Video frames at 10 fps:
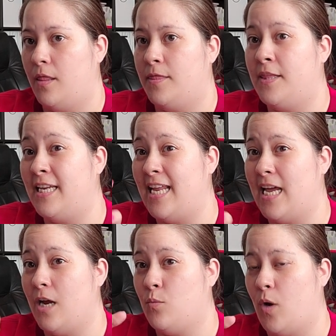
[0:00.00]
the
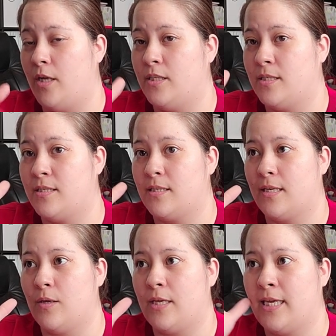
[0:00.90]
neon ones
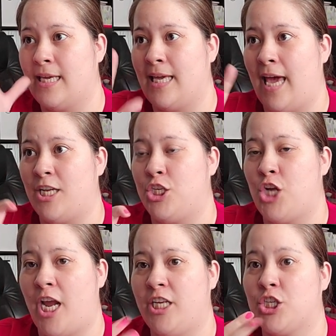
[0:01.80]
can
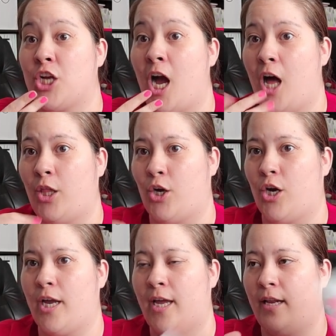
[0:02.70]
change color
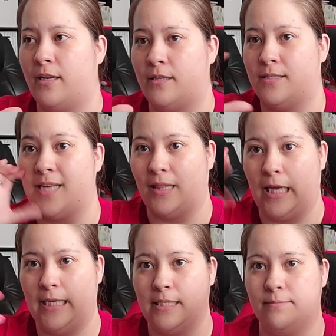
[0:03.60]
in
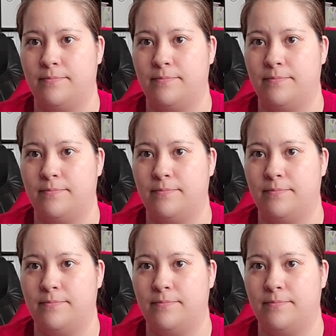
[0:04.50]
sunlight.